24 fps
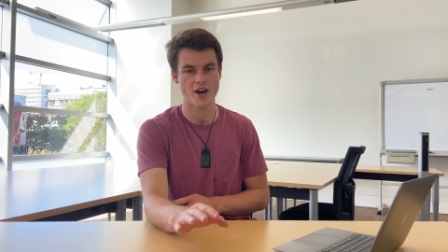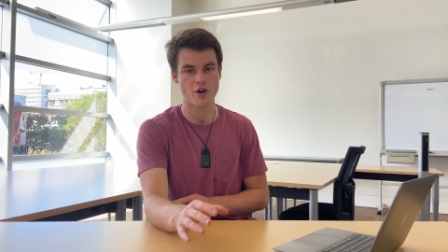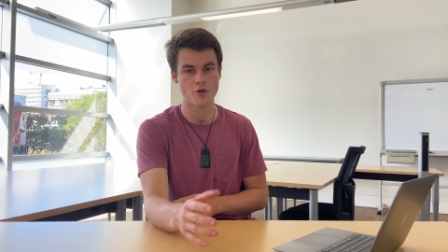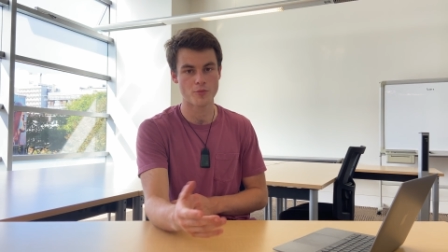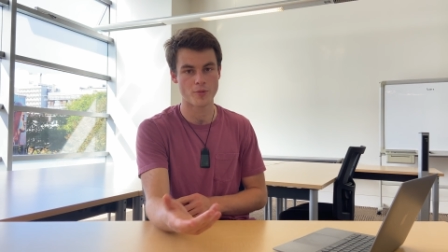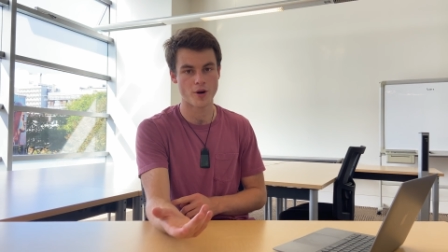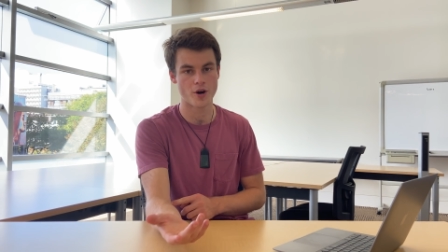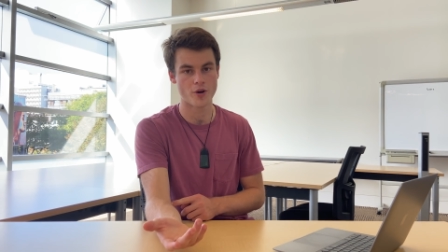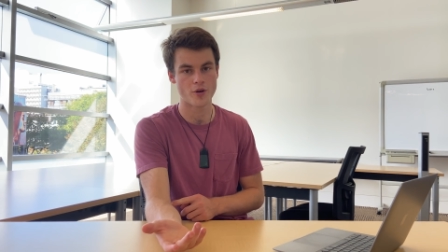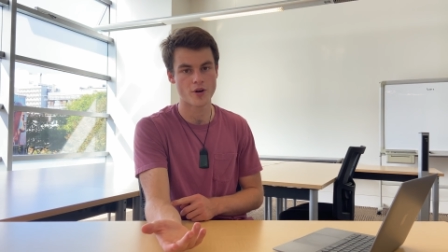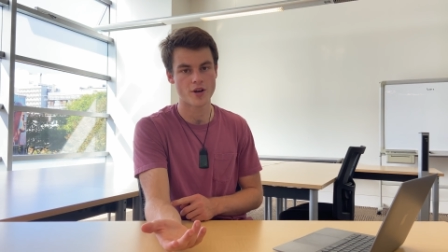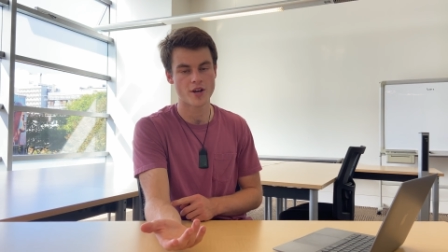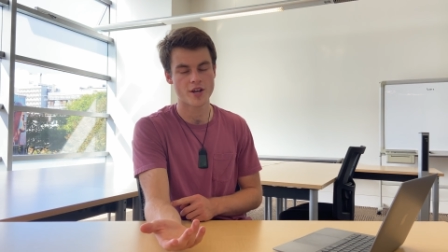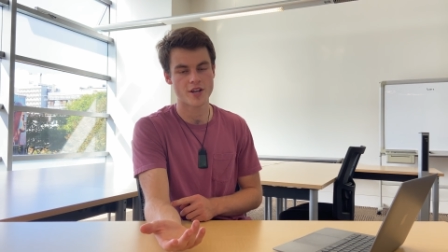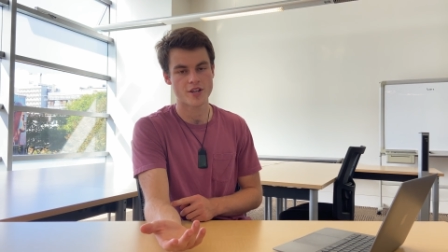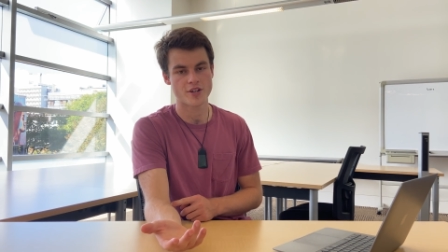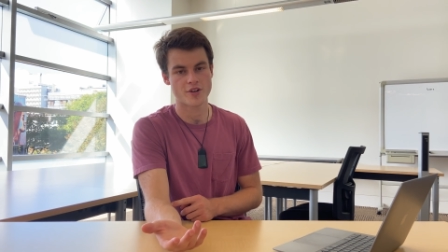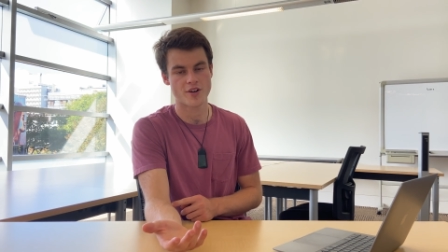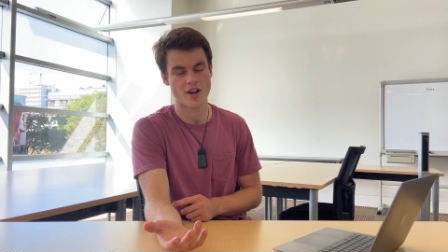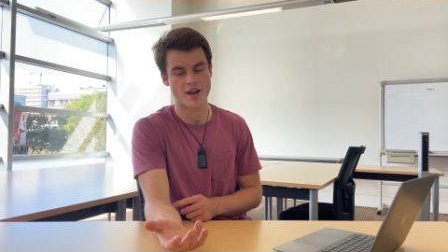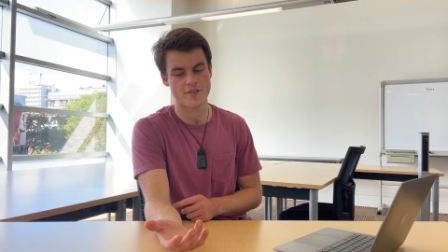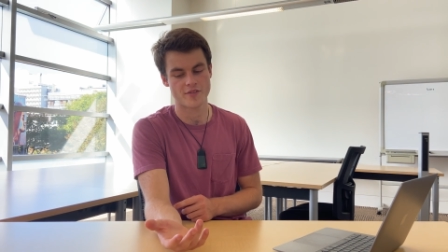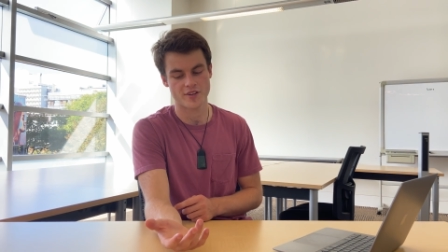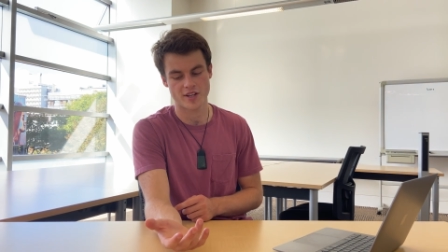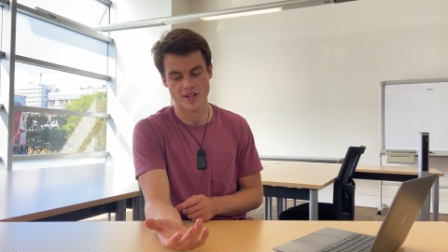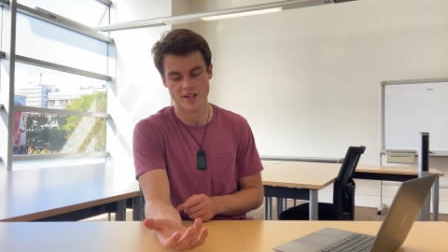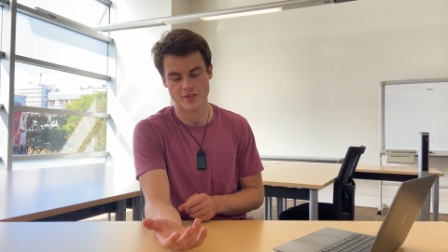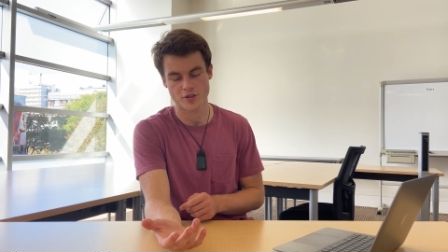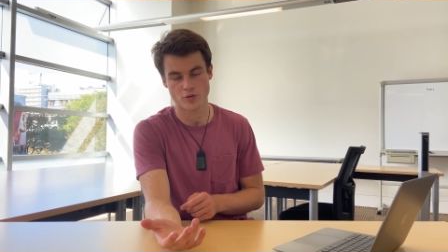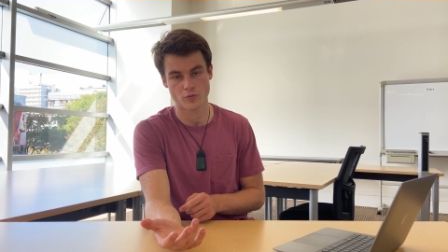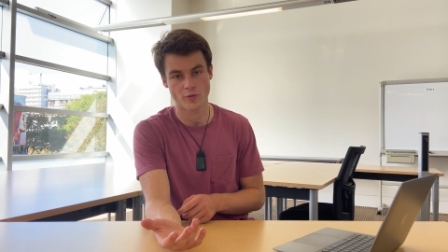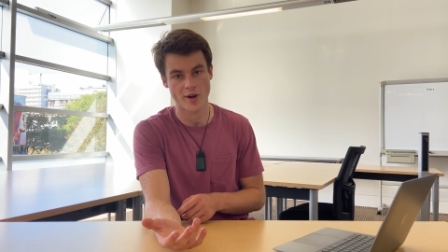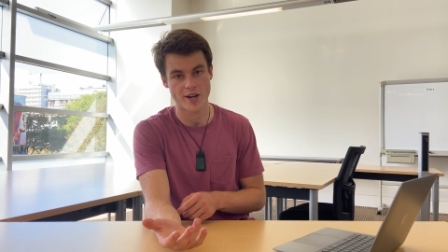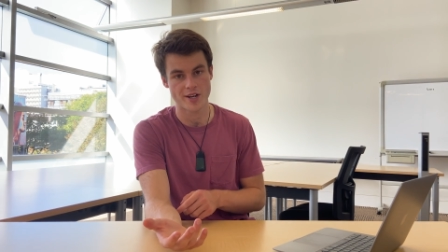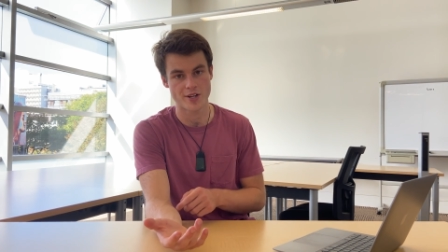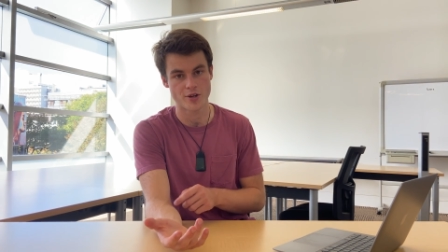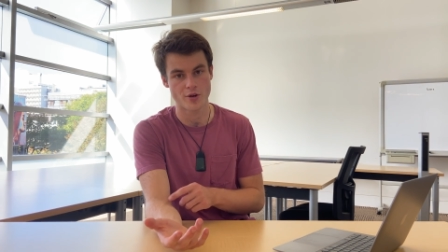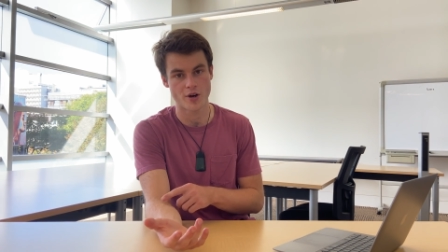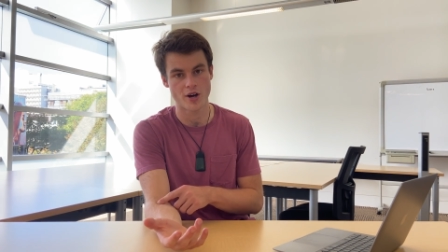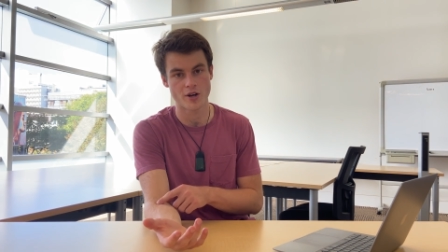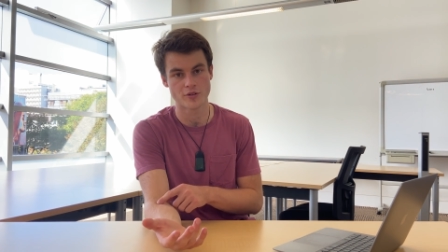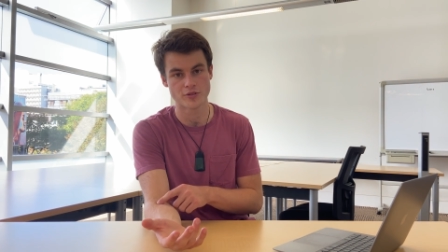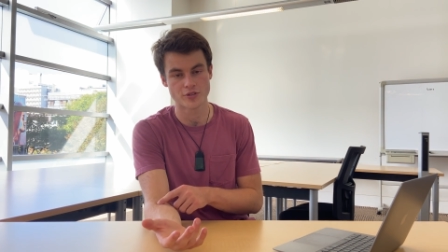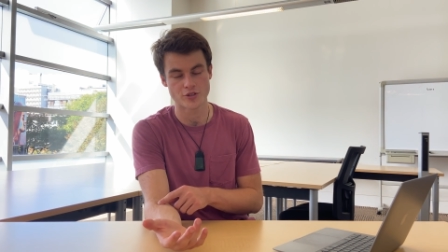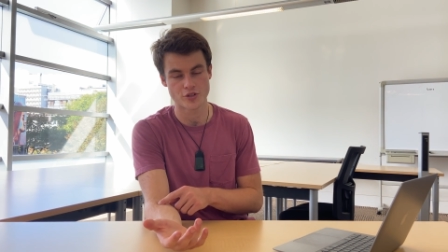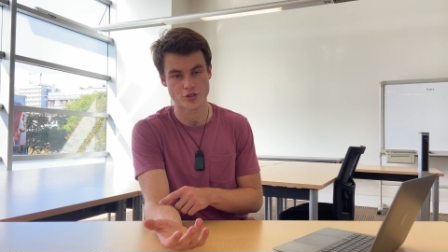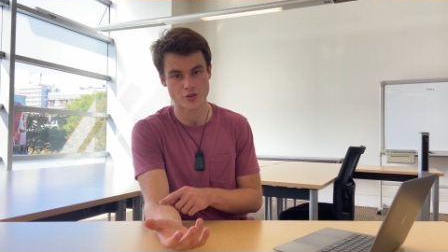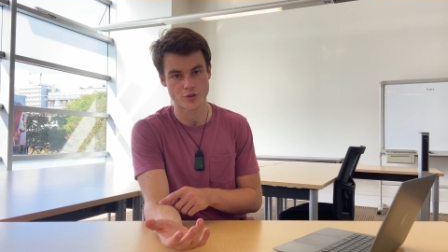elbow, you're having it at the
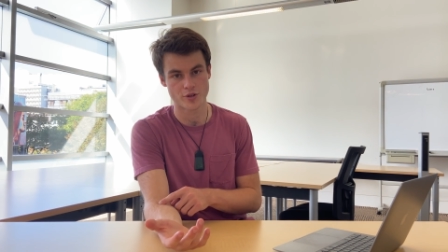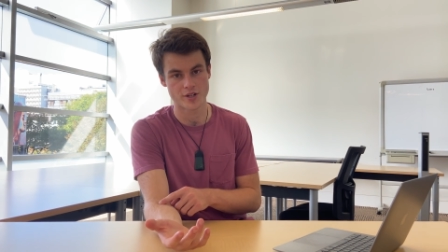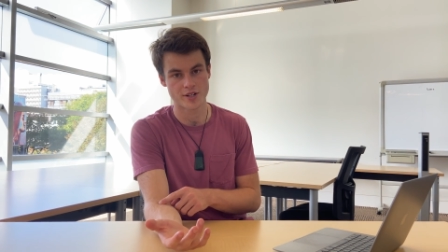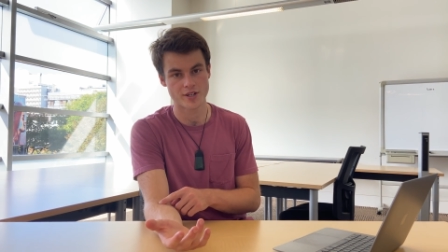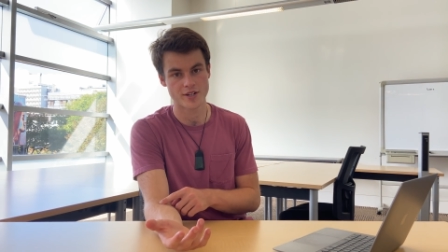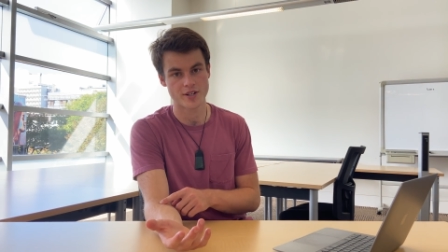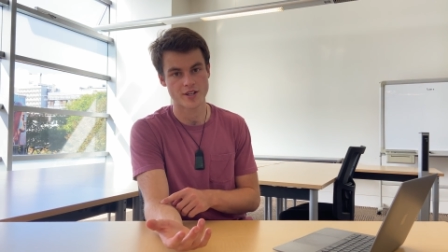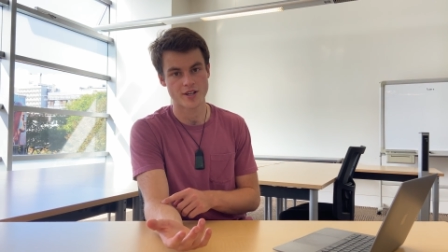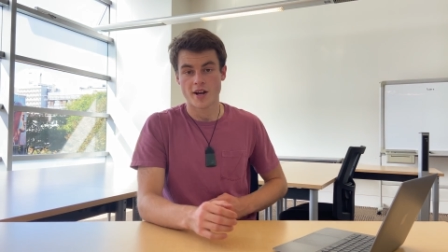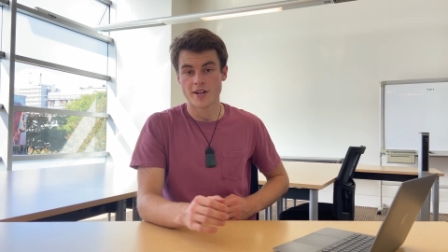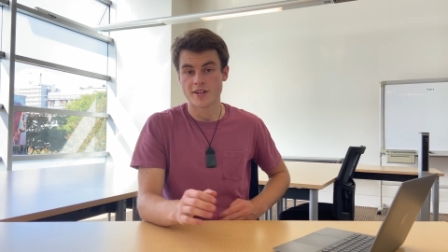ulnar joint.